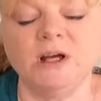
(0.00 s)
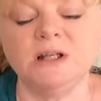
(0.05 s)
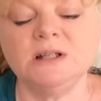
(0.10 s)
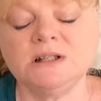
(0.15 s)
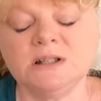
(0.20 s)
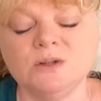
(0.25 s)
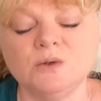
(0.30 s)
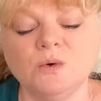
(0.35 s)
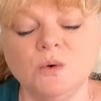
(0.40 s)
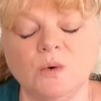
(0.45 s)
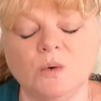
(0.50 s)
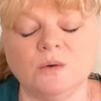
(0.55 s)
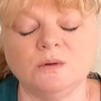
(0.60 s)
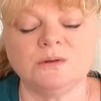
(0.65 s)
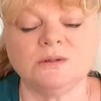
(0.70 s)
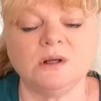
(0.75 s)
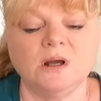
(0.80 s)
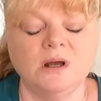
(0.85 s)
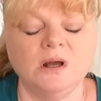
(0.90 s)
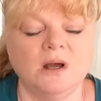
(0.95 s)
None
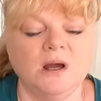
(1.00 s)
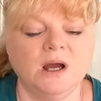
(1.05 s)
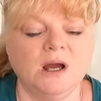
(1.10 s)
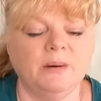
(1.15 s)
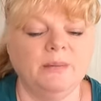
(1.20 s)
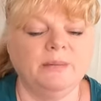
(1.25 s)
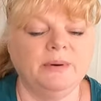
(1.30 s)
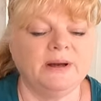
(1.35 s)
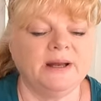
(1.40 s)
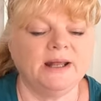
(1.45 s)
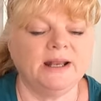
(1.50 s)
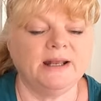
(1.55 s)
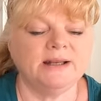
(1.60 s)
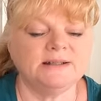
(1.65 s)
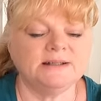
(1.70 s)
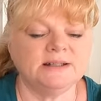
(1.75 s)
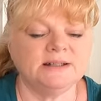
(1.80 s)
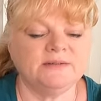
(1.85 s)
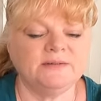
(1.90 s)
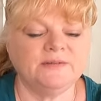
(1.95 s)
sold, but I
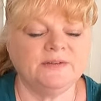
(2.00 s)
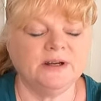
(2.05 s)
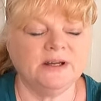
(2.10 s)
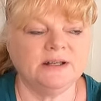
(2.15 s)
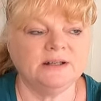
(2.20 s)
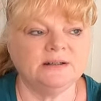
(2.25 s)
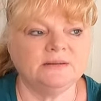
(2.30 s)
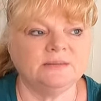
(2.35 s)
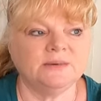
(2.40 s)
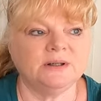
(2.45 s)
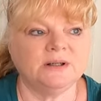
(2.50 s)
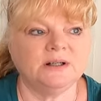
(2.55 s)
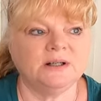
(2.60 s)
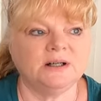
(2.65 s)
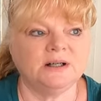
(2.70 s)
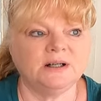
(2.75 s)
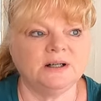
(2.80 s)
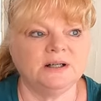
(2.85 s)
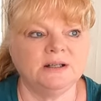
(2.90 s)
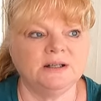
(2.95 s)
did find them
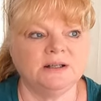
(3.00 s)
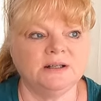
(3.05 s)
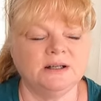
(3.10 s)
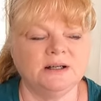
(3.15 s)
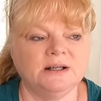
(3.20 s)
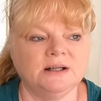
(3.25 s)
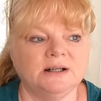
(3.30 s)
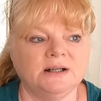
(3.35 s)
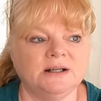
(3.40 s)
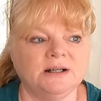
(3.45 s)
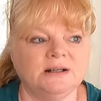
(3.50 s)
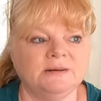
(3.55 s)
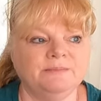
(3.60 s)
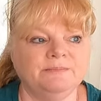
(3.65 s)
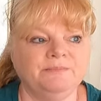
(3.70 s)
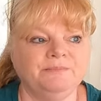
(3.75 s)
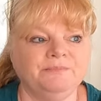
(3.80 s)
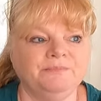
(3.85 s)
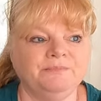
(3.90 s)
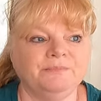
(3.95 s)
on
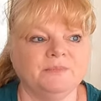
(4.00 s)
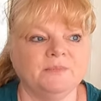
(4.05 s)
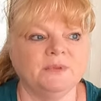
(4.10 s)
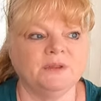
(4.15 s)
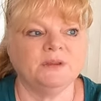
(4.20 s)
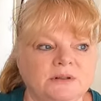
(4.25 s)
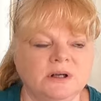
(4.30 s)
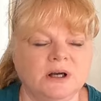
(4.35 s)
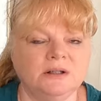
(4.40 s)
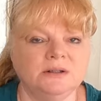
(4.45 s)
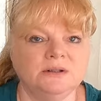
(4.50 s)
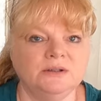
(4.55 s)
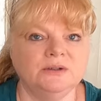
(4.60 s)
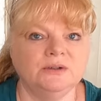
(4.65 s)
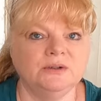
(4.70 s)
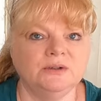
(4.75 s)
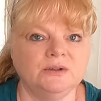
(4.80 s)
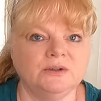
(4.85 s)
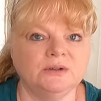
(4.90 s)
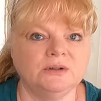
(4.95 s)
um, on
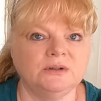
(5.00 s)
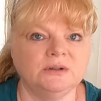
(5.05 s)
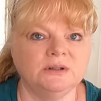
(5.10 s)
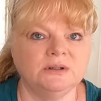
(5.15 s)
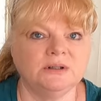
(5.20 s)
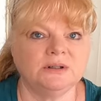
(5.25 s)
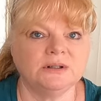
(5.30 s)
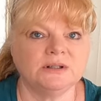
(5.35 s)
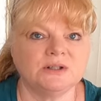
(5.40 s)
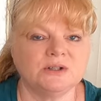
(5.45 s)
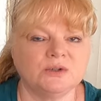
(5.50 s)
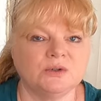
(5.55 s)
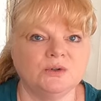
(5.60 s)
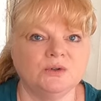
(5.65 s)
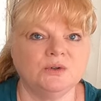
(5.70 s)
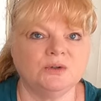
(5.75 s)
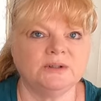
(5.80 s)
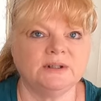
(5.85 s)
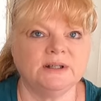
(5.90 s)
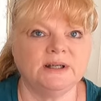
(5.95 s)
Google,
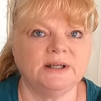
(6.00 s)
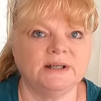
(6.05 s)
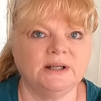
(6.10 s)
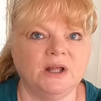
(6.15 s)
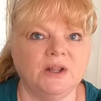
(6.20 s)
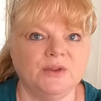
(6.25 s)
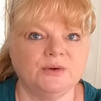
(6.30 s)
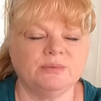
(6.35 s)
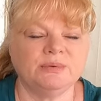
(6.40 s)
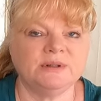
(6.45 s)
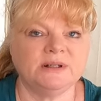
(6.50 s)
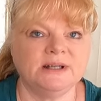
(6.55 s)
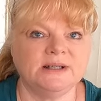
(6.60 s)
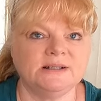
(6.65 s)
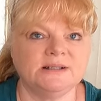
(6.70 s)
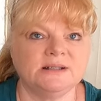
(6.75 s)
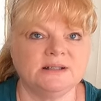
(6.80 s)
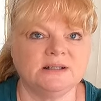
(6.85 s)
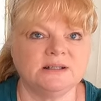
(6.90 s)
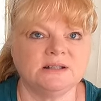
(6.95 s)
sold and other
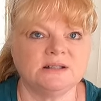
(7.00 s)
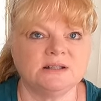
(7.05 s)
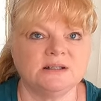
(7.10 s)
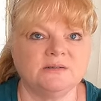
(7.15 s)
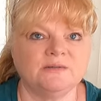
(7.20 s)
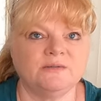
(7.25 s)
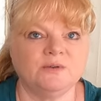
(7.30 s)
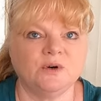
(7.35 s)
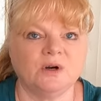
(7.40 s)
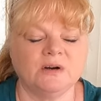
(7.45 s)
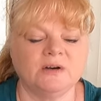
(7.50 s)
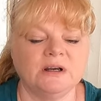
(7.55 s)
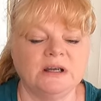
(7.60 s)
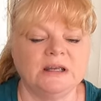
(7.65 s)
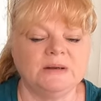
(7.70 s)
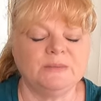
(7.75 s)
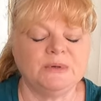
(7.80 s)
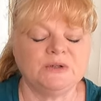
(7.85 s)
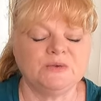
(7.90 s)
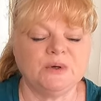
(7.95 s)
places for
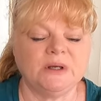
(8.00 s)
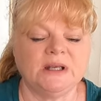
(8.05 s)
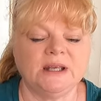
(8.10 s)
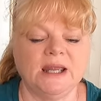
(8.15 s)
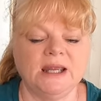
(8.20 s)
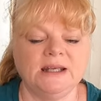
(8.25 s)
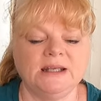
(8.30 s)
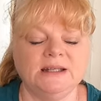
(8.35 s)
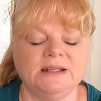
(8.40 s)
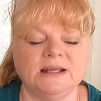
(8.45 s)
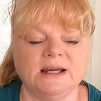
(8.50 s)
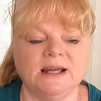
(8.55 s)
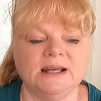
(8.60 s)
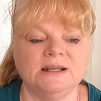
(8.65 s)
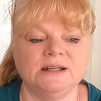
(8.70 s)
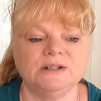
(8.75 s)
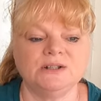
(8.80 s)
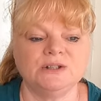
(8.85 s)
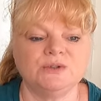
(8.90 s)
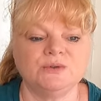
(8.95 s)
between
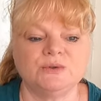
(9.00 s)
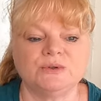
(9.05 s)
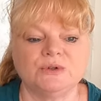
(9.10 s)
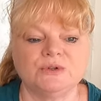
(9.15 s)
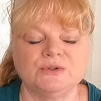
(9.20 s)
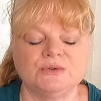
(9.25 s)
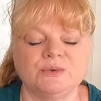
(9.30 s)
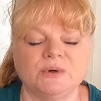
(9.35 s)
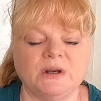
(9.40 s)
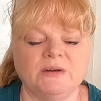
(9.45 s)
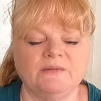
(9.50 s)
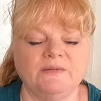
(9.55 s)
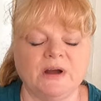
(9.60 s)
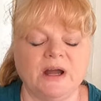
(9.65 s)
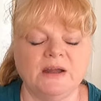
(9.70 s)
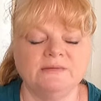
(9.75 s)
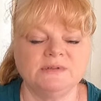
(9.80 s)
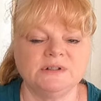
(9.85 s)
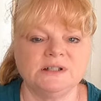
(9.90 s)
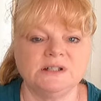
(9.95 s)
89 and
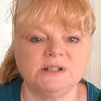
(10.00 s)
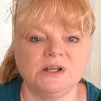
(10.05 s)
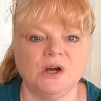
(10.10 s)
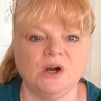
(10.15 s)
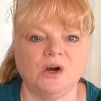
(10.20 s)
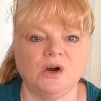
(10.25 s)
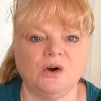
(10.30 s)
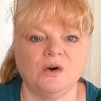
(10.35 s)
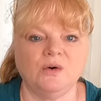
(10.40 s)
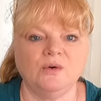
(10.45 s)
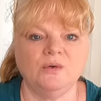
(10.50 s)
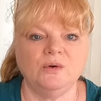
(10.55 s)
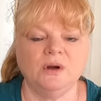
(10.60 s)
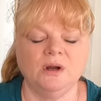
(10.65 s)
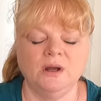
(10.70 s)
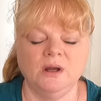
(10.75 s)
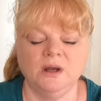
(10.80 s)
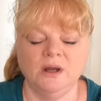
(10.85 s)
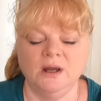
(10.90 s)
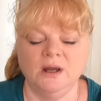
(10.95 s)
225. So